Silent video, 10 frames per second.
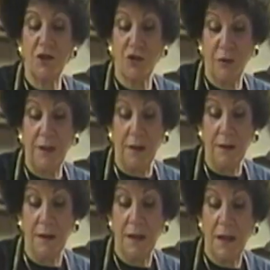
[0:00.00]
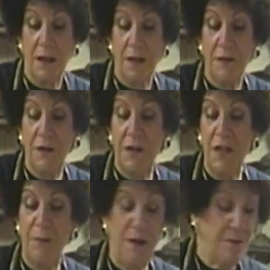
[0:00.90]
drill to
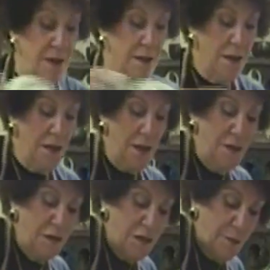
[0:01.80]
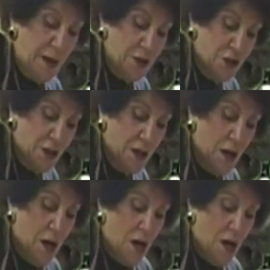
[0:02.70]
keep it in suspension.